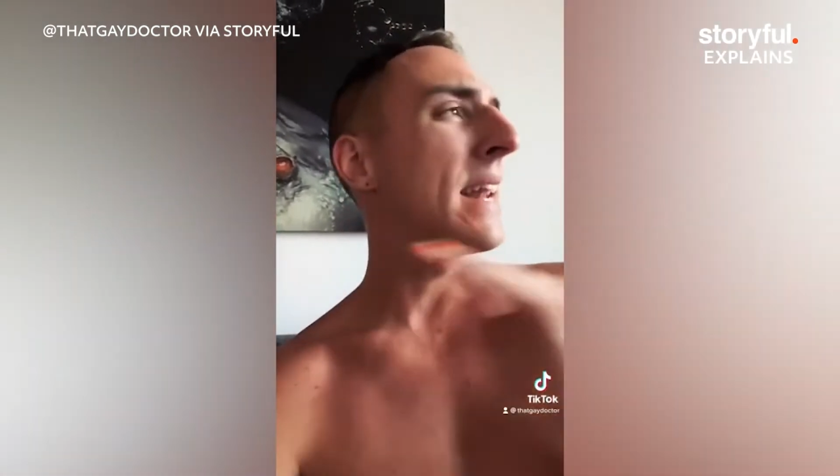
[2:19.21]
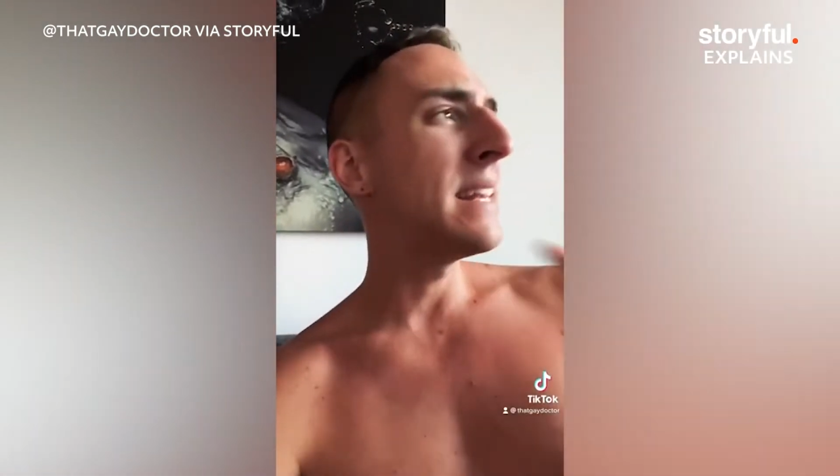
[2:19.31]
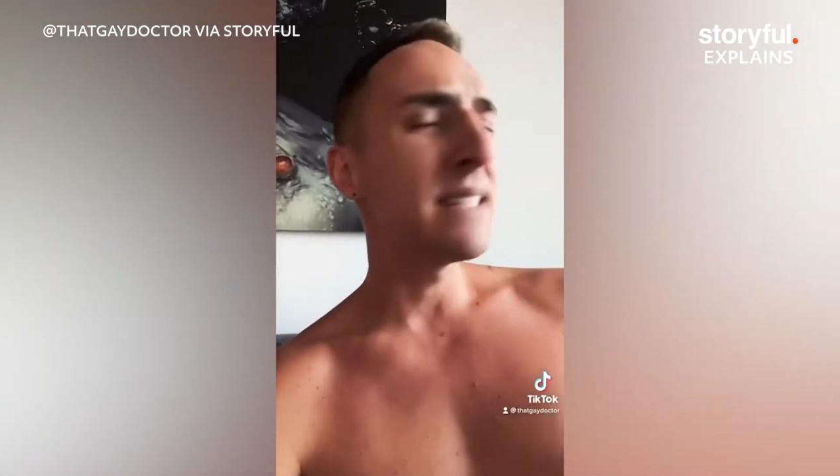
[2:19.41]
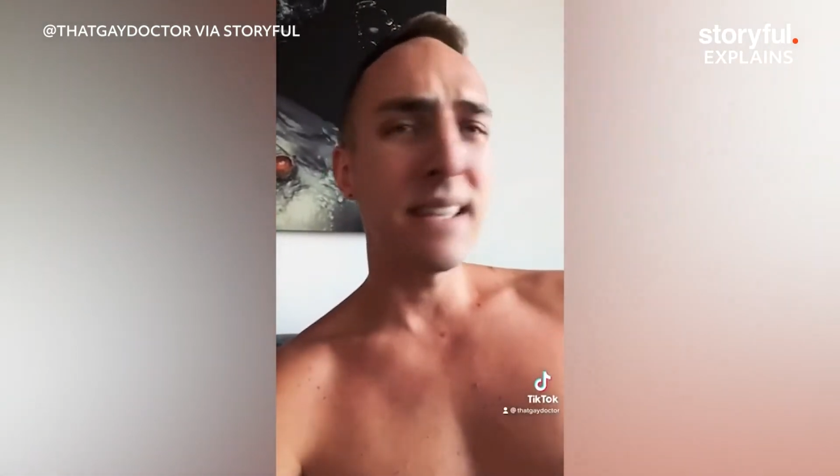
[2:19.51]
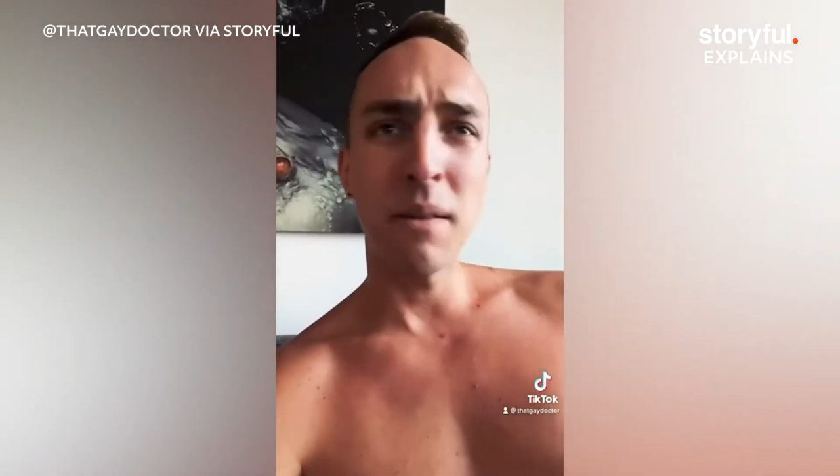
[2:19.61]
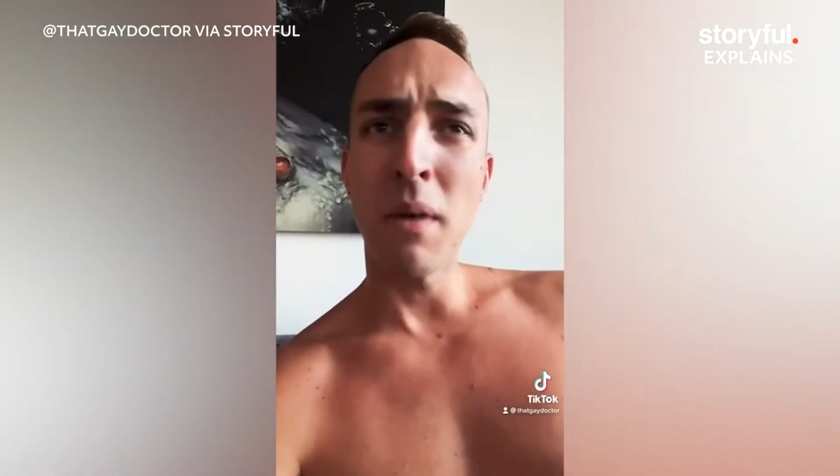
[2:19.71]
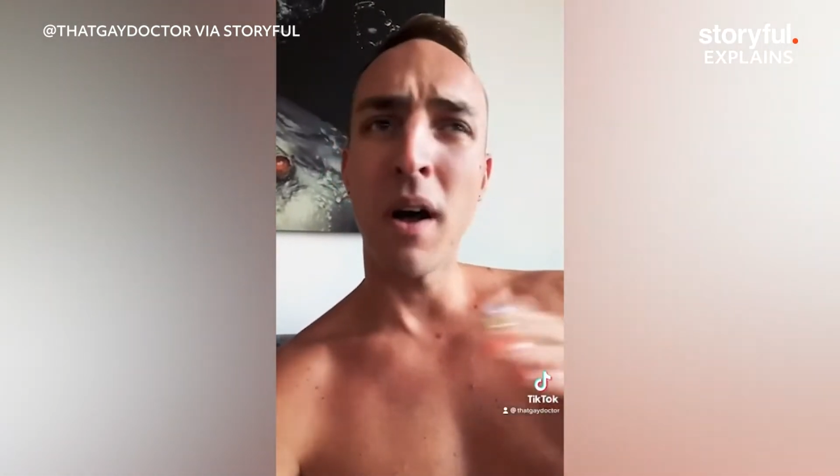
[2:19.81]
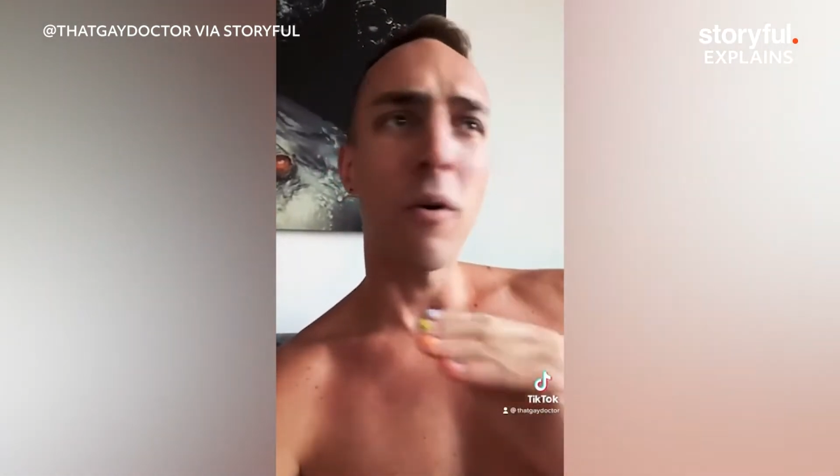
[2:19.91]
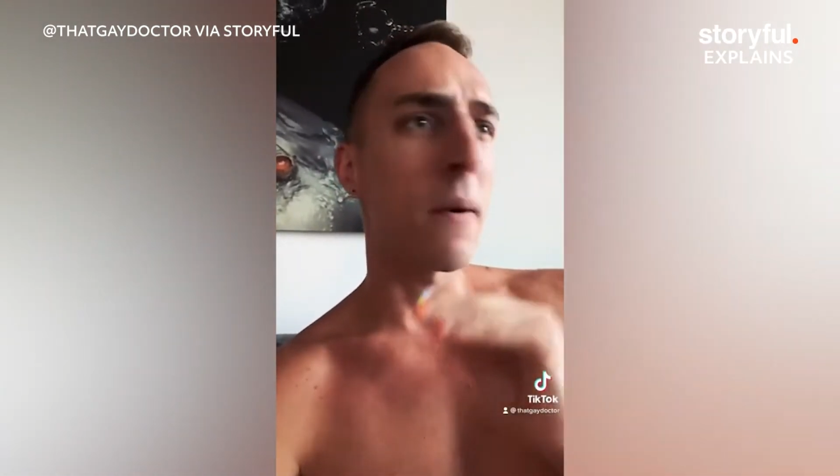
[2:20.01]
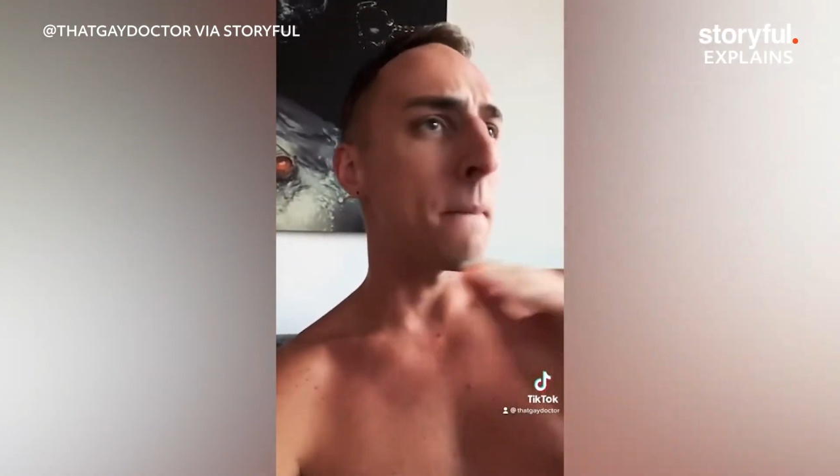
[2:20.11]
any
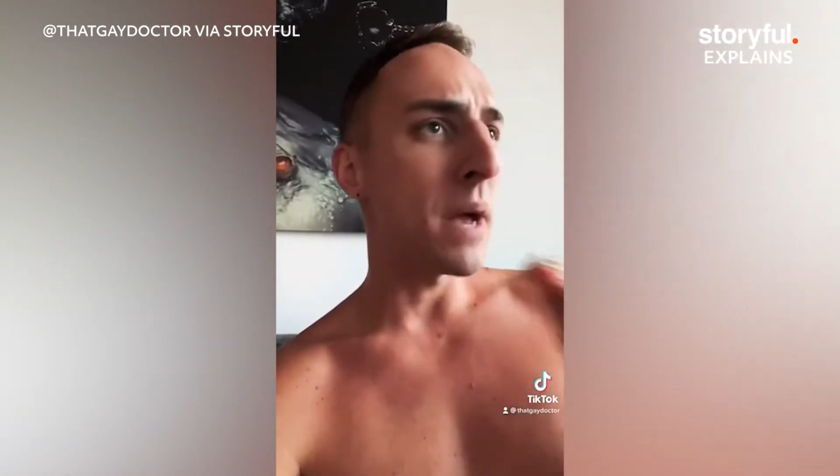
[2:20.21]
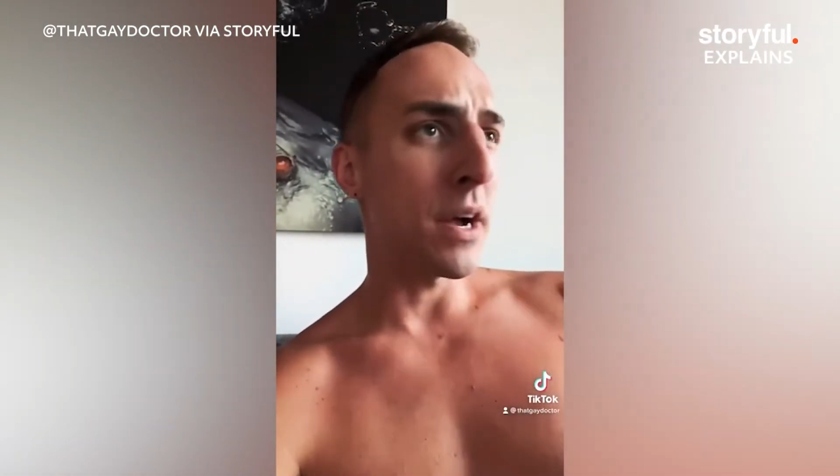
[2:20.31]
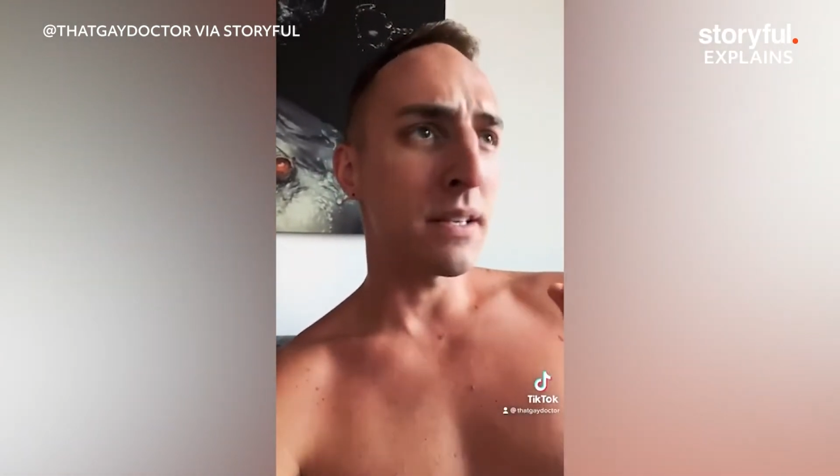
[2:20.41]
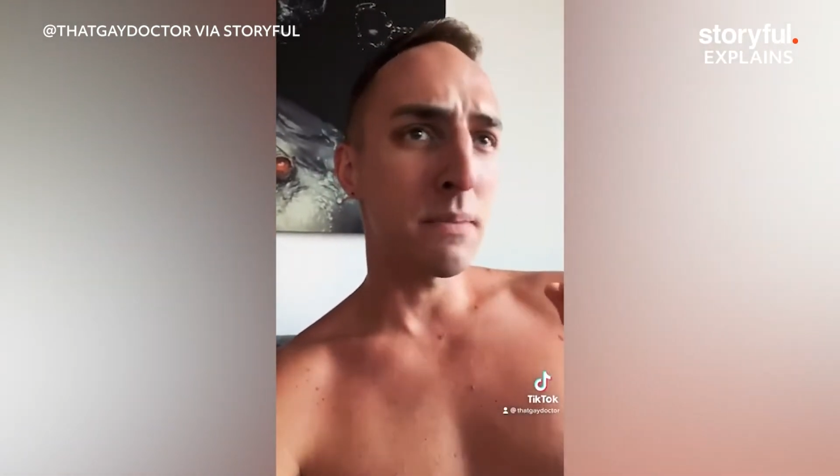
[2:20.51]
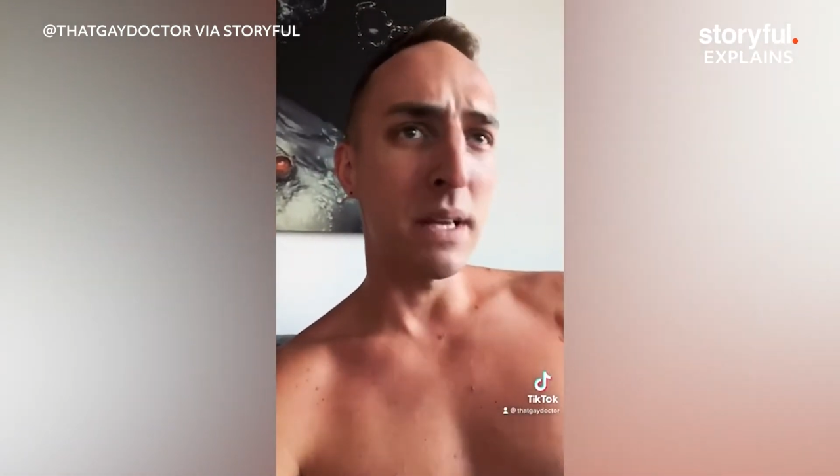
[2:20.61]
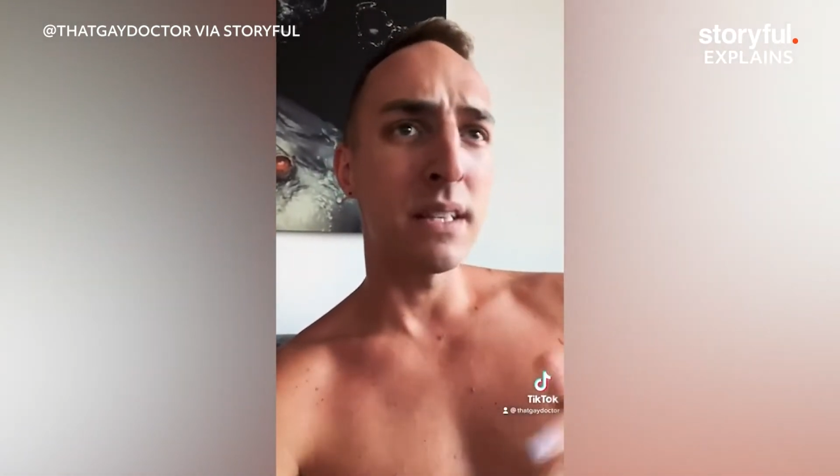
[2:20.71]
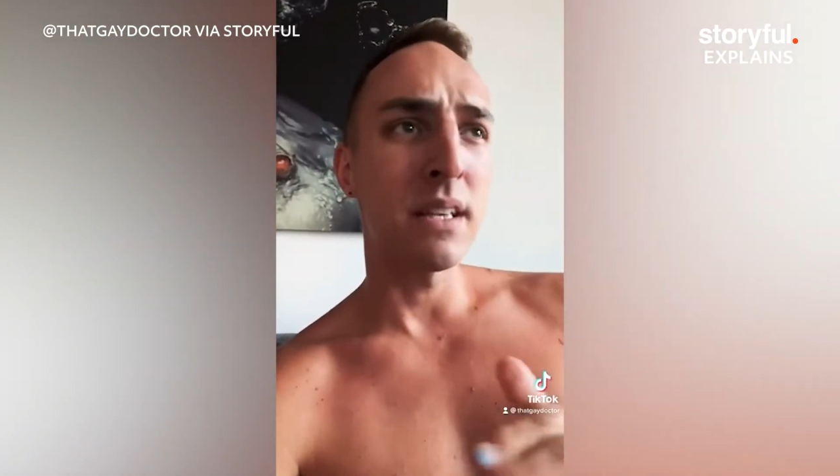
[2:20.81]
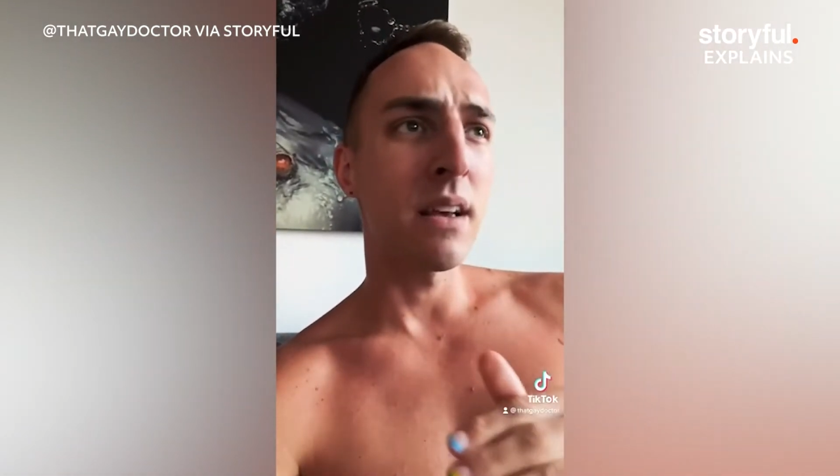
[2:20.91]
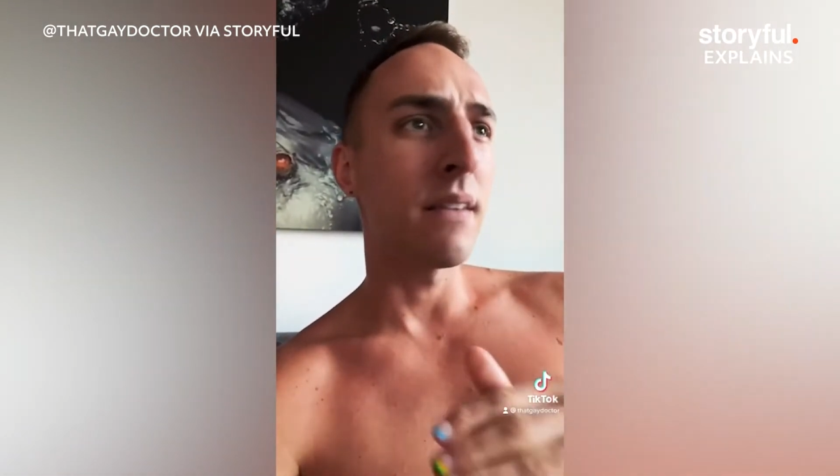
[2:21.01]
stigma or embarrassment